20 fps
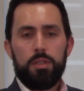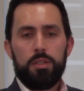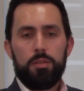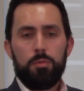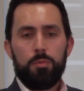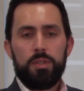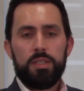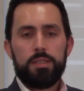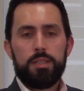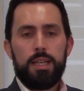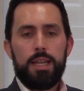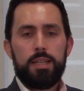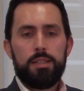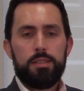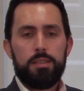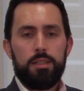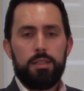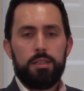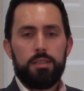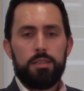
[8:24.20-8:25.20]
risk
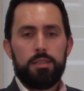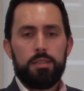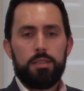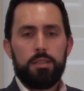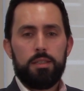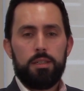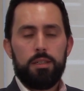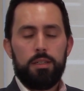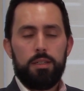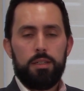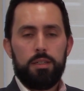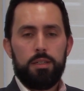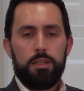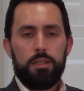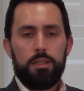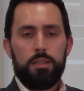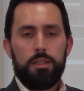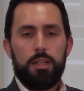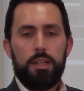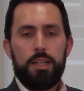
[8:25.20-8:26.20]
assets
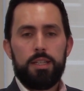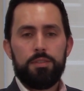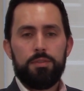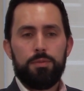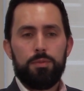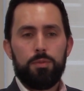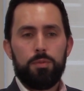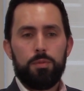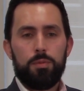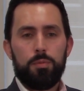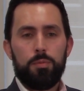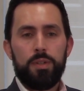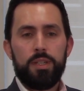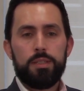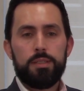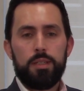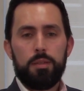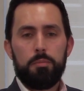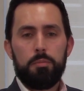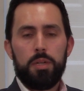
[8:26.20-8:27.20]
in the last few
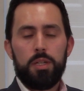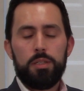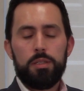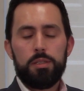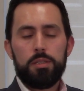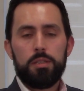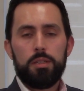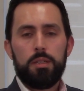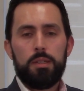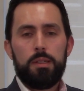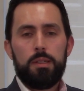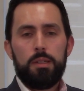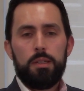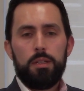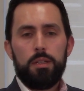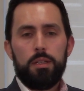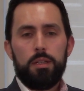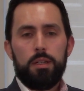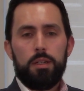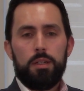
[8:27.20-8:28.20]
weeks and months.
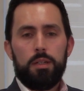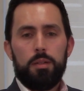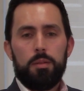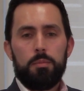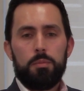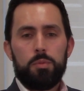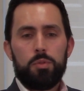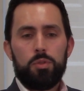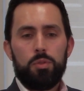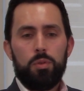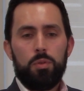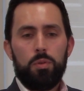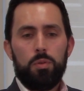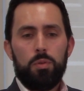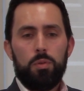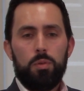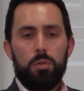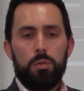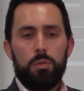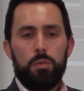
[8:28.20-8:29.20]

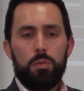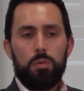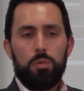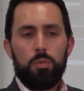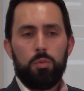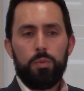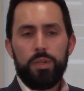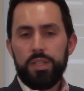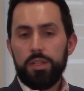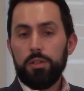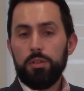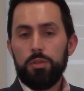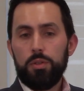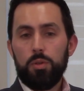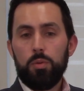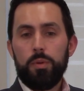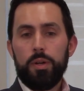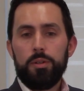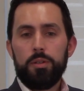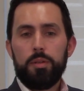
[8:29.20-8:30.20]
So we don't
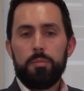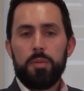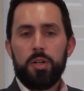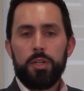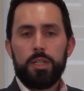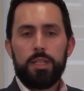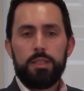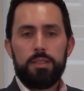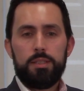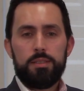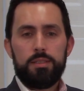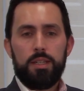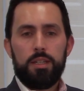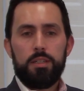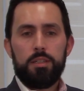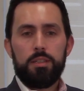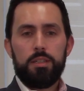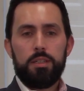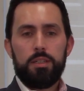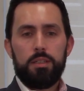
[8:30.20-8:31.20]
know where the market is
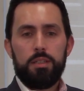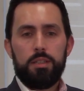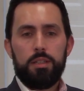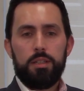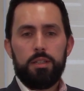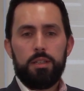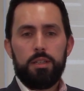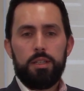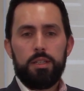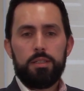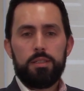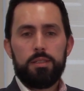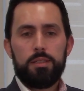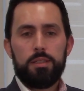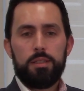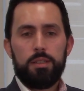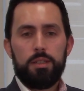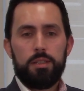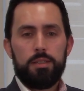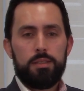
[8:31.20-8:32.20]
headed in the
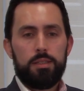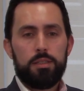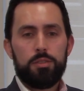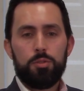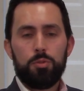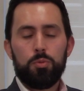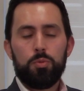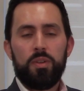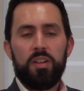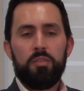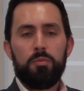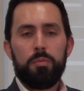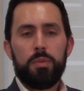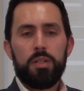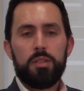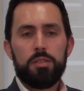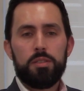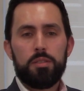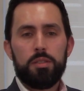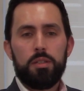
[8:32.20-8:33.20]
next 6 to 12
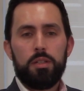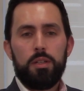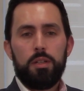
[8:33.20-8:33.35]
months,